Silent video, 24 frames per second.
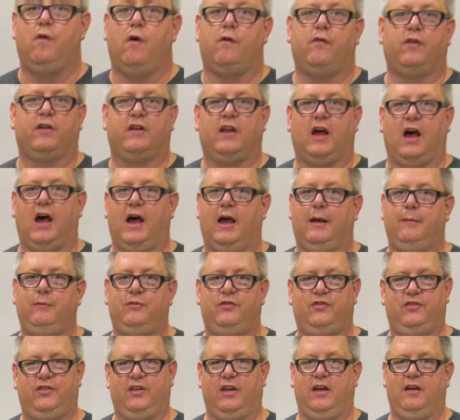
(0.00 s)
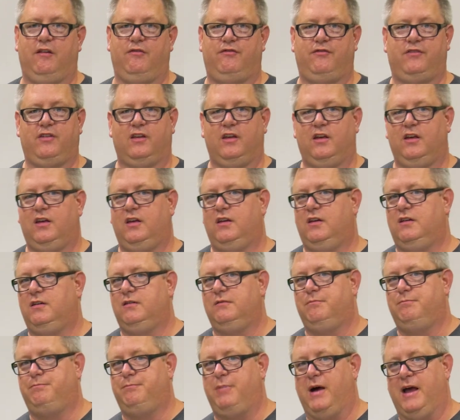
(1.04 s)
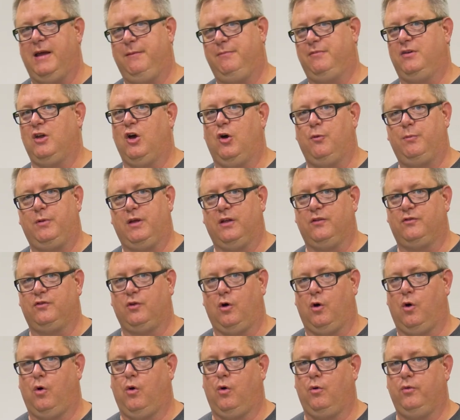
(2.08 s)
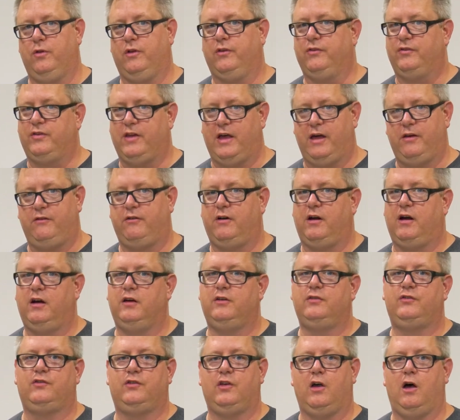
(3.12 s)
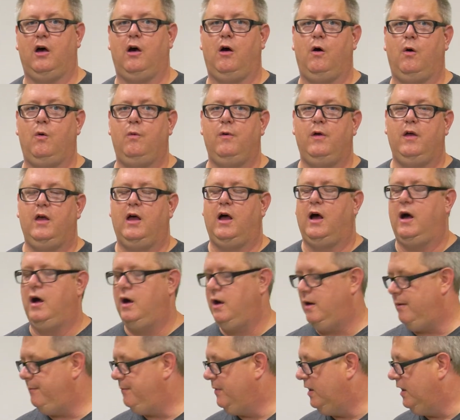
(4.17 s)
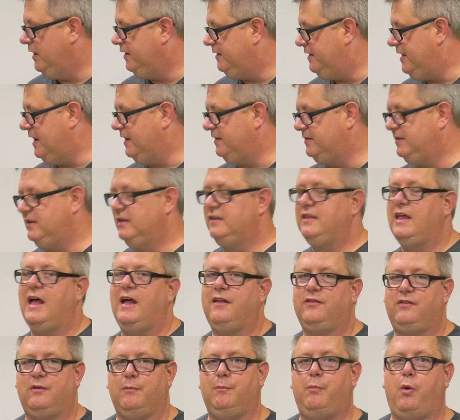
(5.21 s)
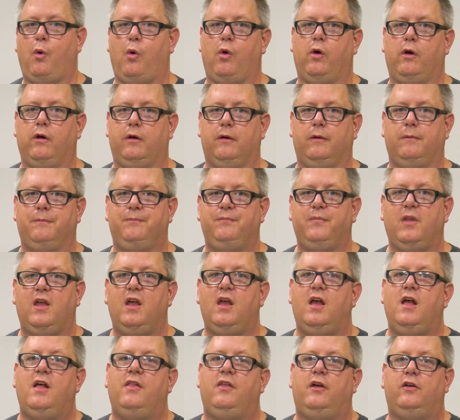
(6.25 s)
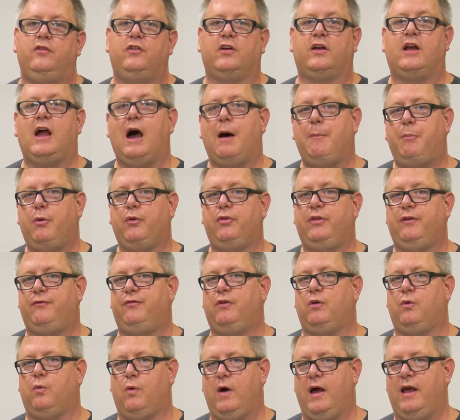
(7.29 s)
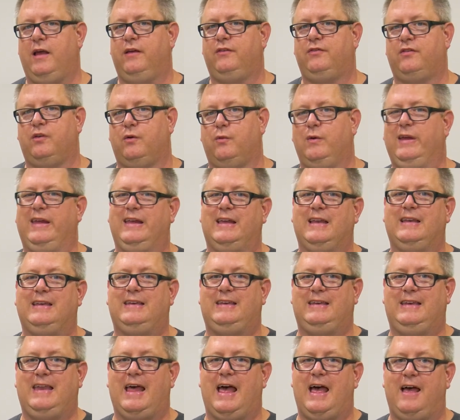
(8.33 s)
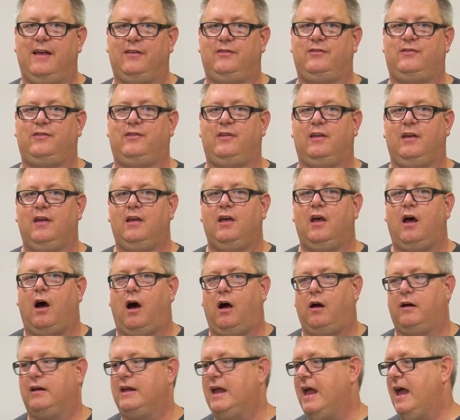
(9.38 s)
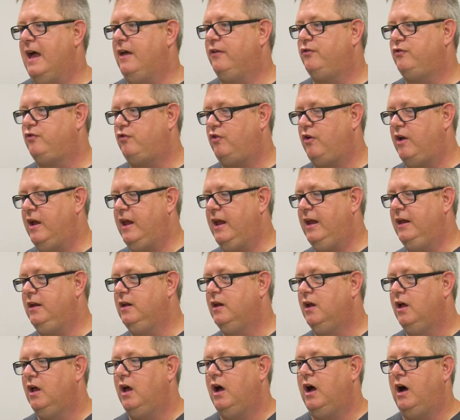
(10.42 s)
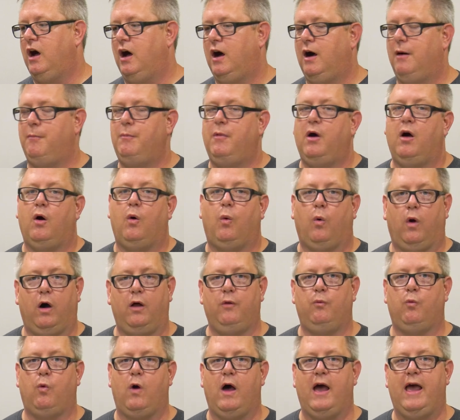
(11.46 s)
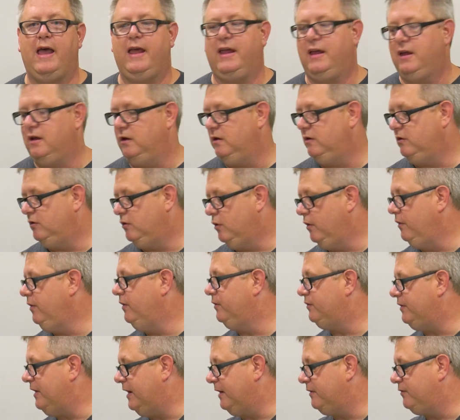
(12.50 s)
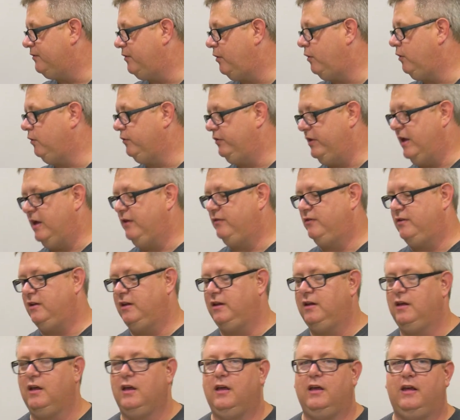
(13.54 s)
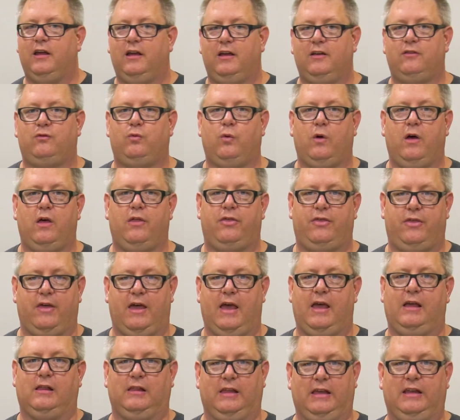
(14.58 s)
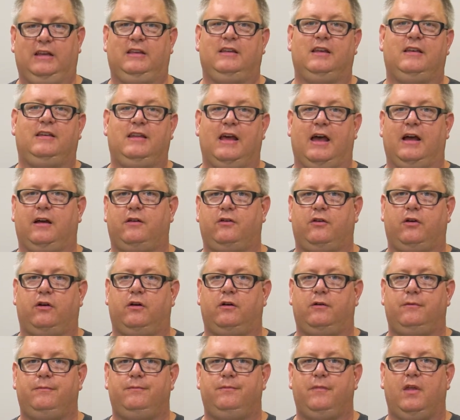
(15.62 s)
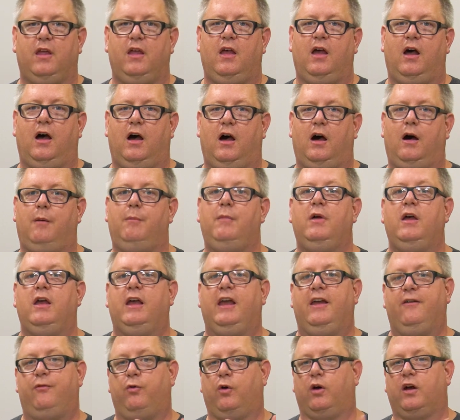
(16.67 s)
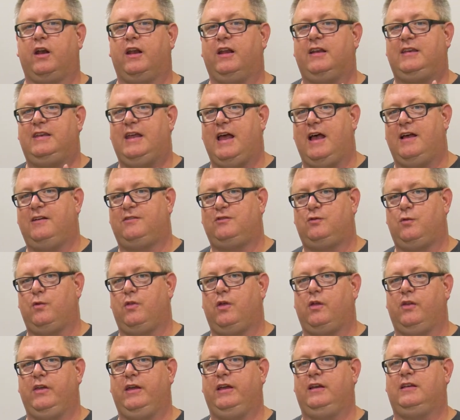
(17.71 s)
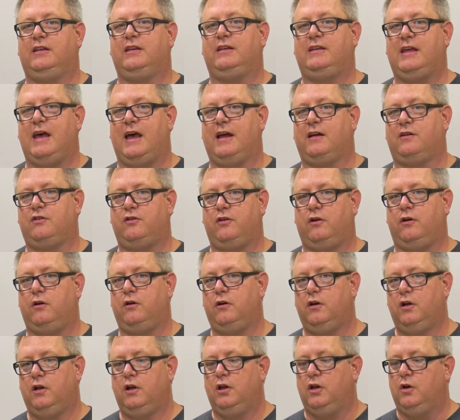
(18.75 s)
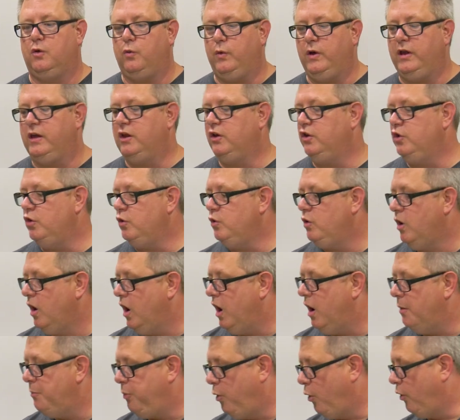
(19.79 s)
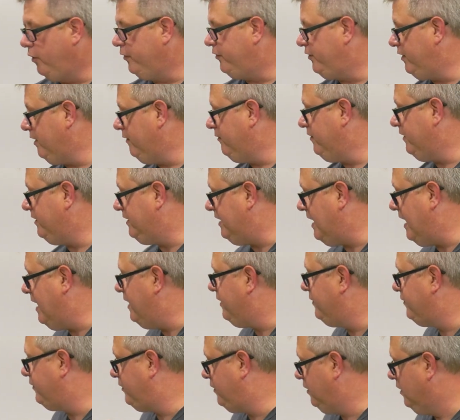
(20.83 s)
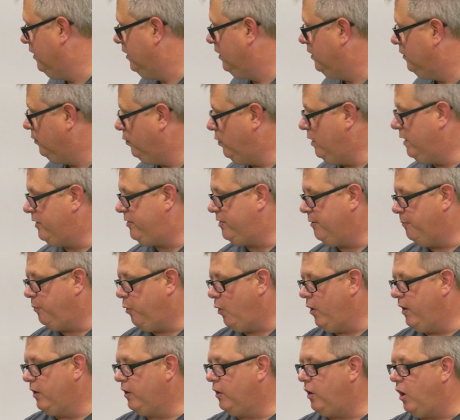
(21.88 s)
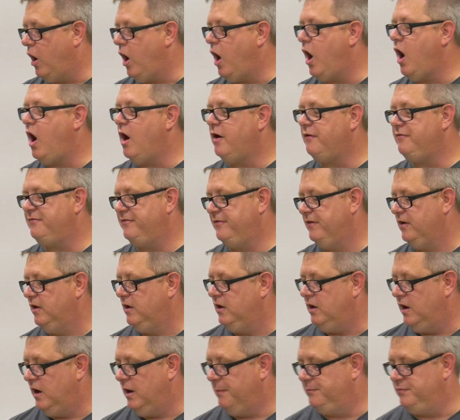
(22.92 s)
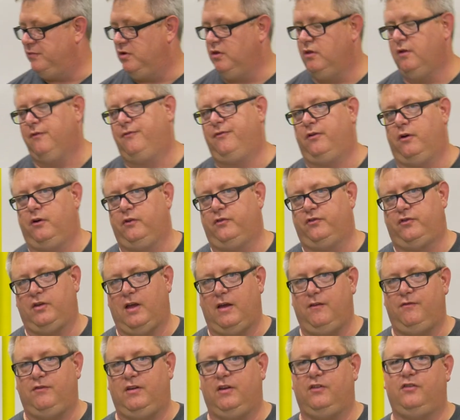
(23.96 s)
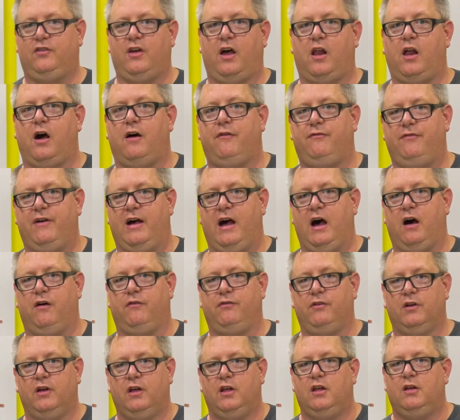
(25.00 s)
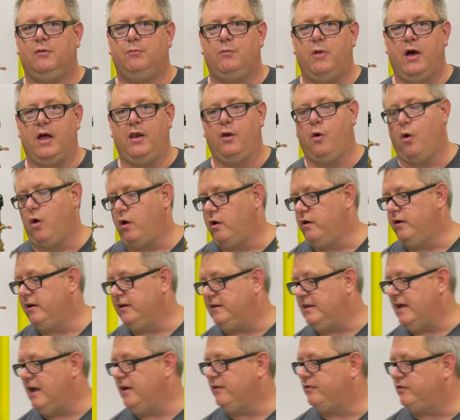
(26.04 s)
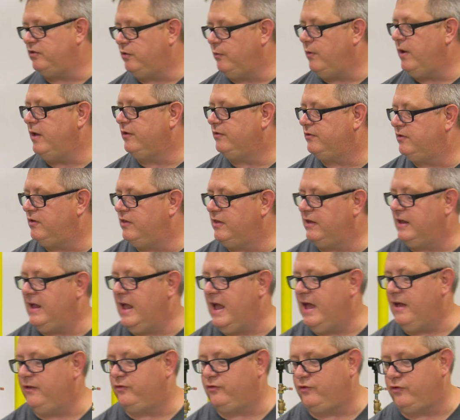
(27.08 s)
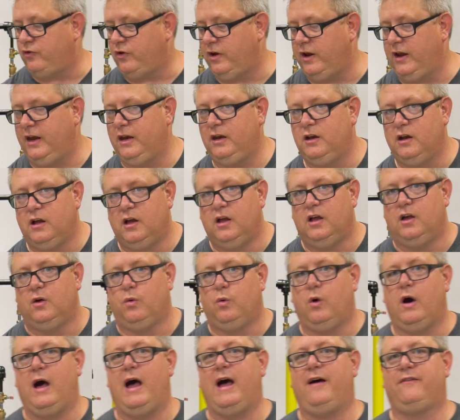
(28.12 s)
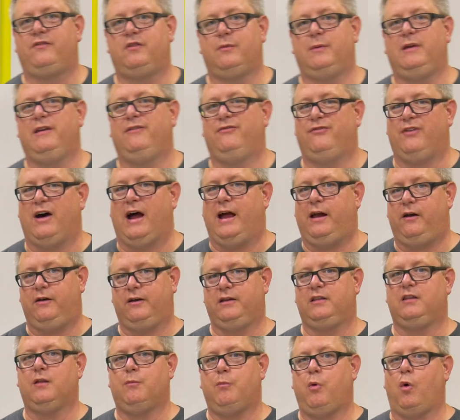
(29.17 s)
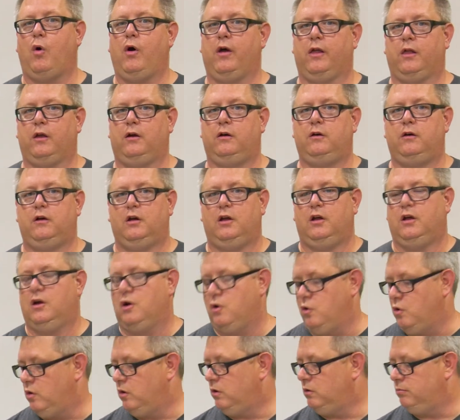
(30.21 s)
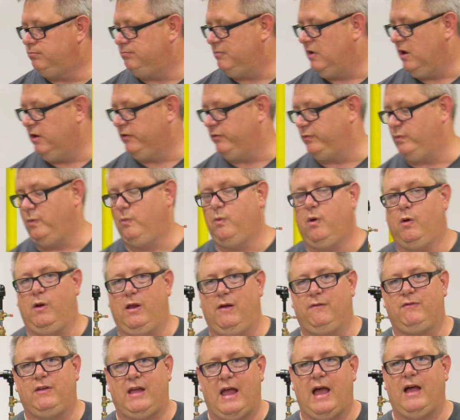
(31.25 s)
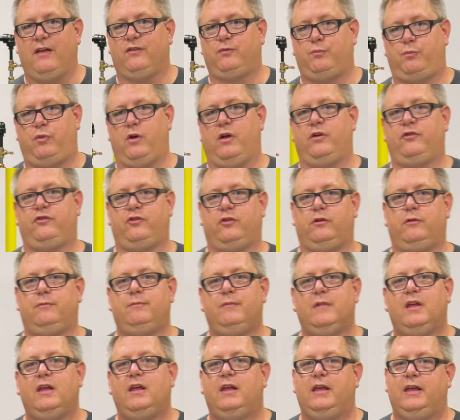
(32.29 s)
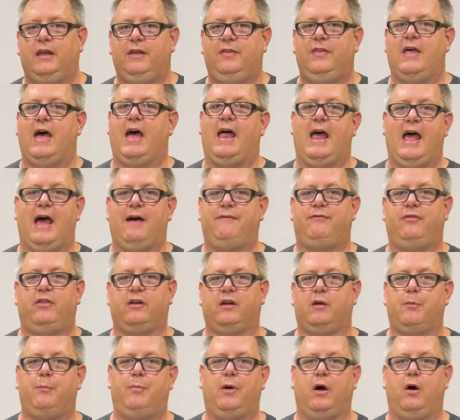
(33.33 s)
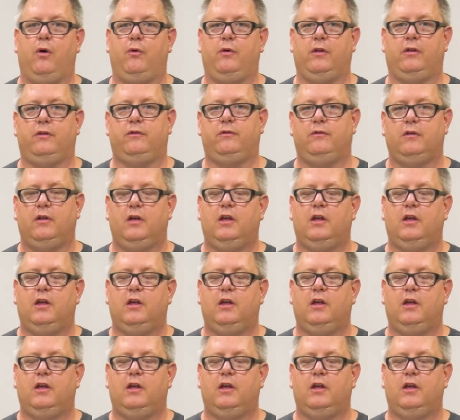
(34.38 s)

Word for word: over time, shift, pipe dope gets old, etc. So um, testing that's important. There's a couple different ways that we can test our gas train. Um, one way doing this external testing is with a leak detector. Um, if we're going to test with a leak detector, we can do a portion of the test with the boiler off up to the first safety shutoff valve. But in order to test the rest of the gas train, we'll have to be firing the boiler or else we won't have gas pressure in that half of the component.